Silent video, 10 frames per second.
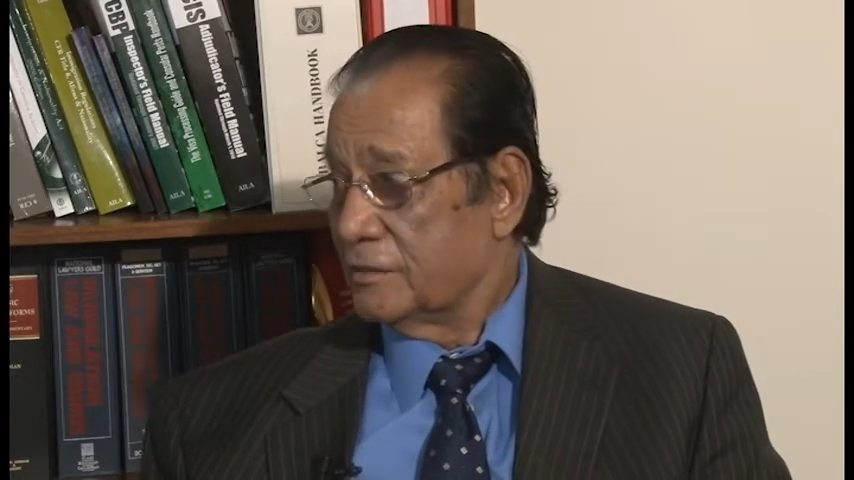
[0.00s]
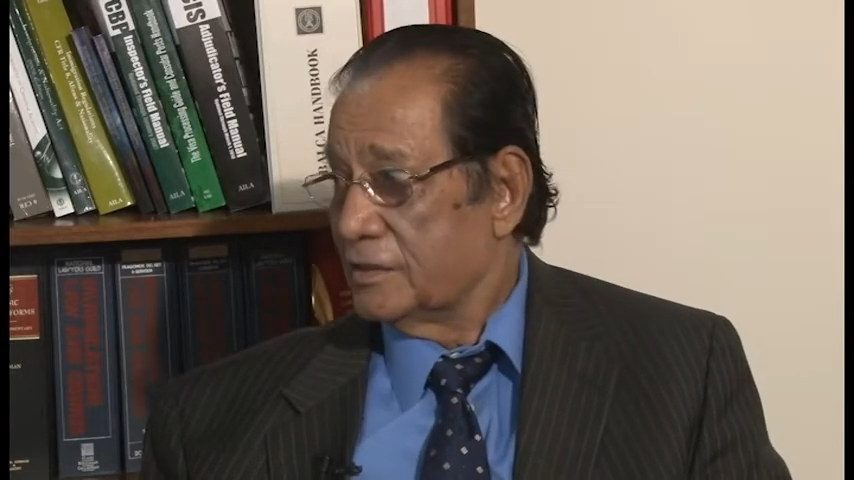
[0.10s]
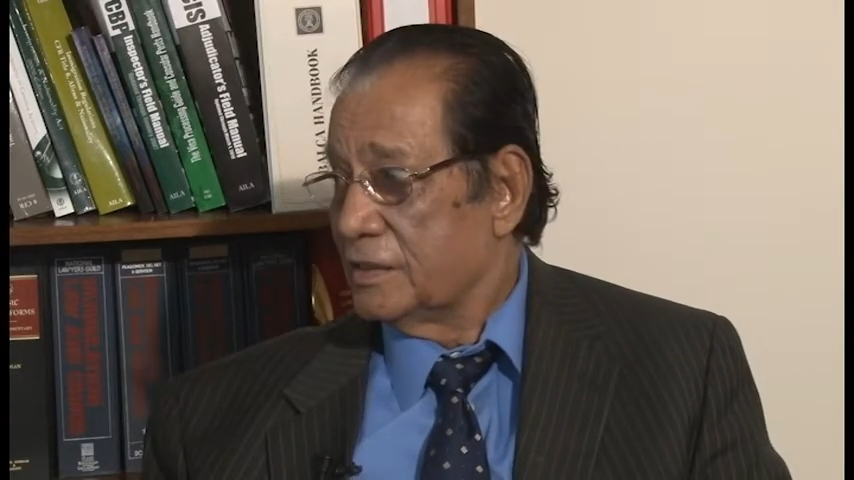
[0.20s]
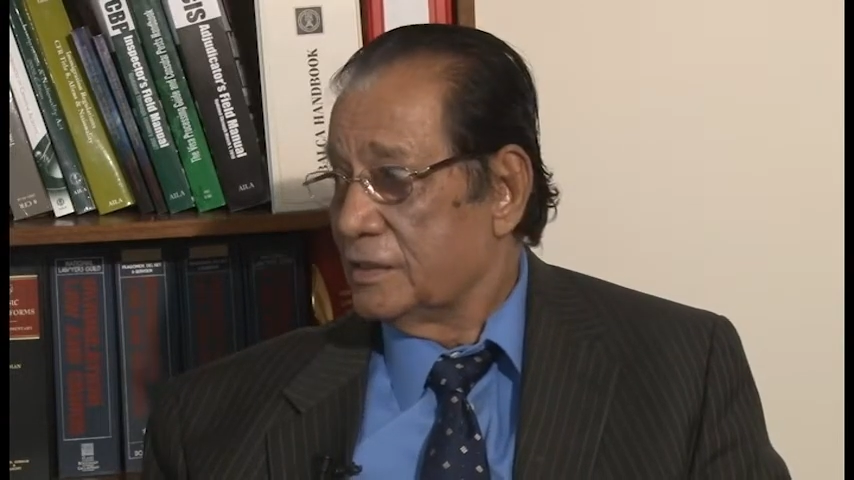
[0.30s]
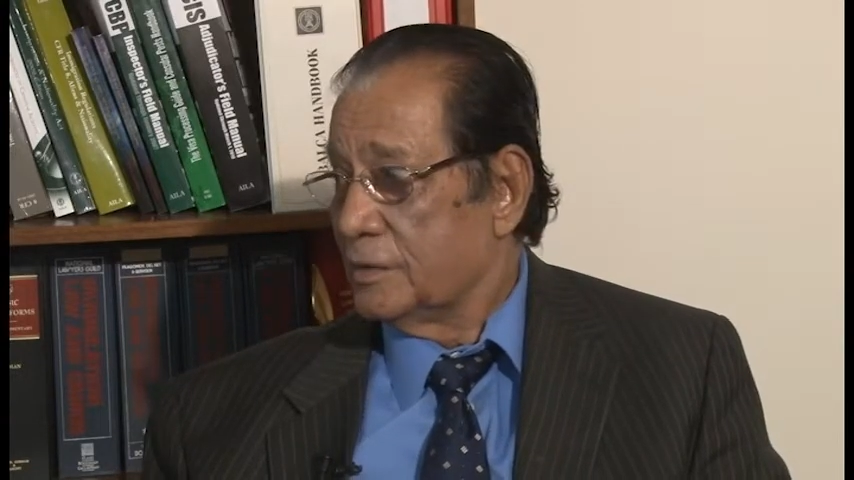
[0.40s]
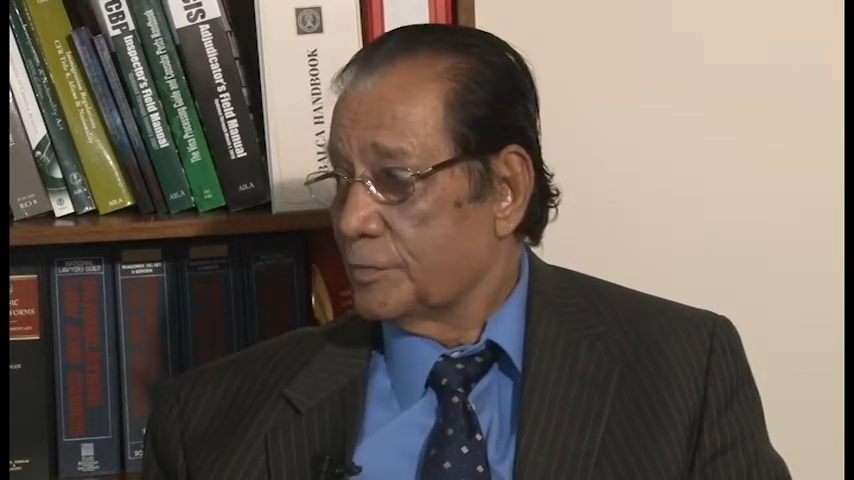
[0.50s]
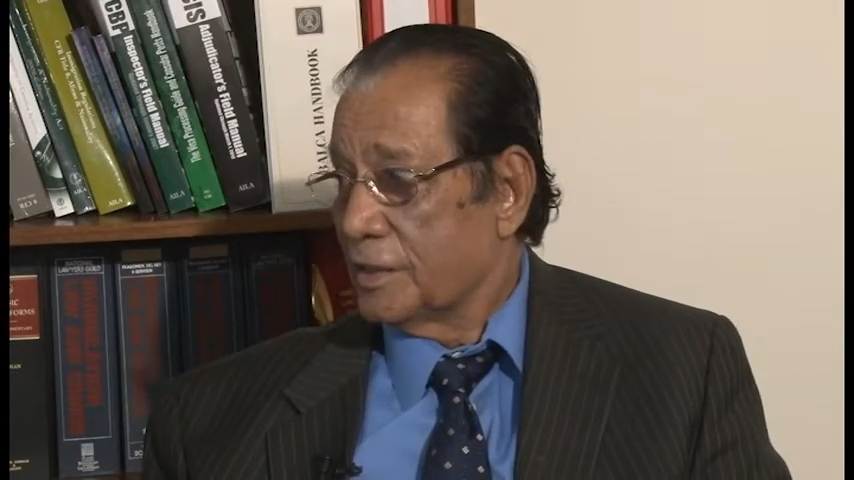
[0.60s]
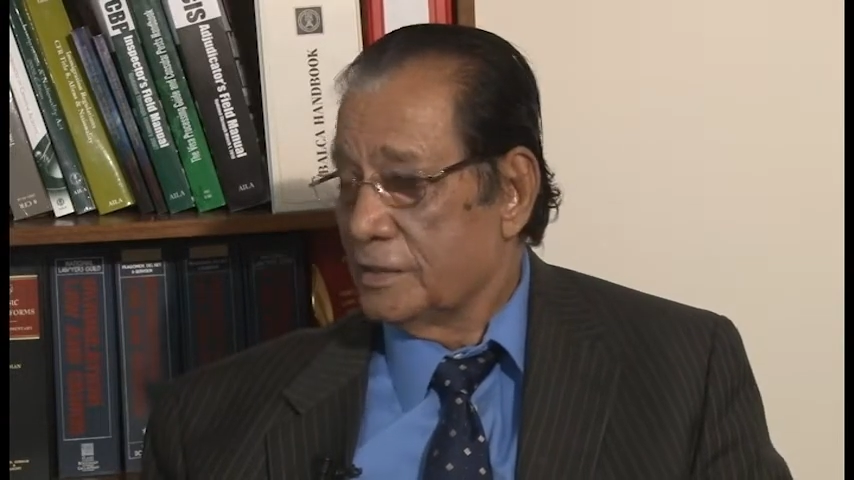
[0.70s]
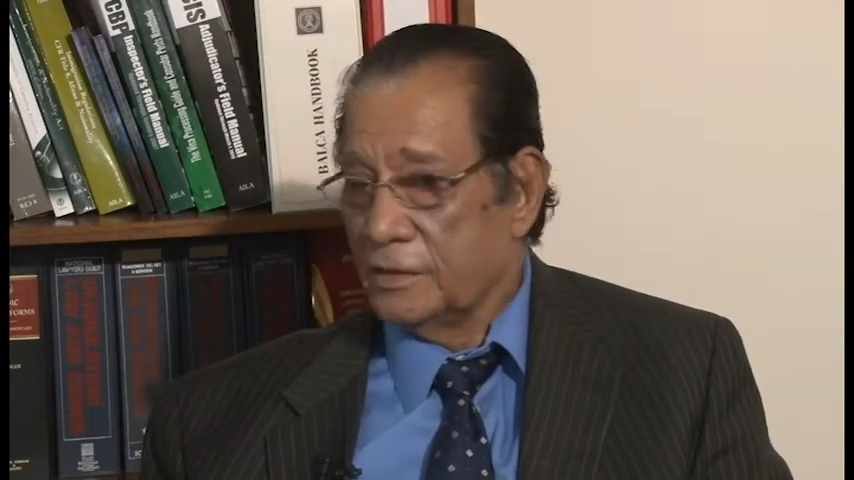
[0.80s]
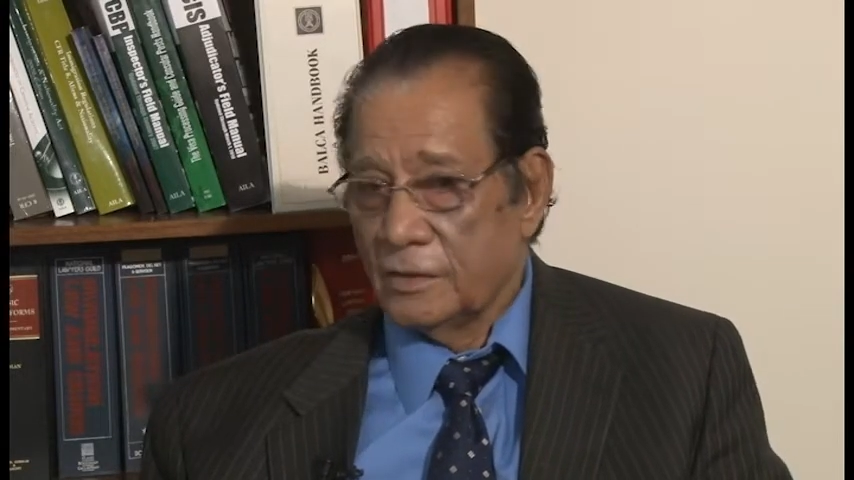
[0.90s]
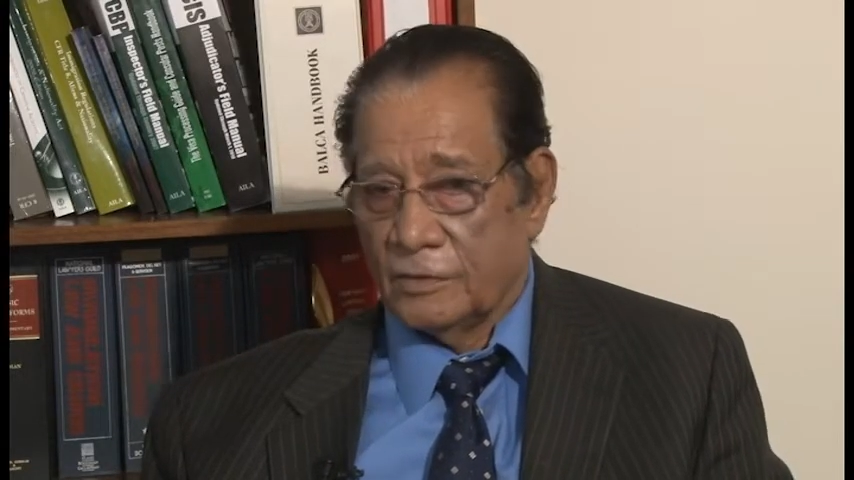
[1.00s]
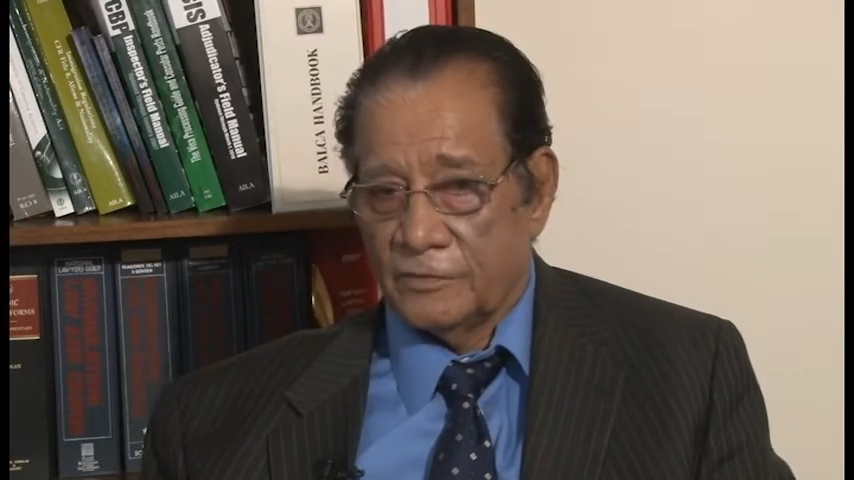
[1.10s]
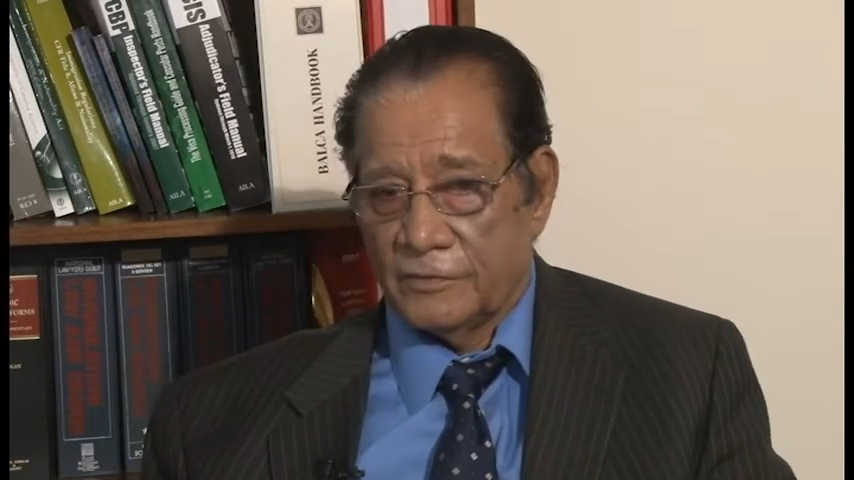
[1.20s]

I've already applied now,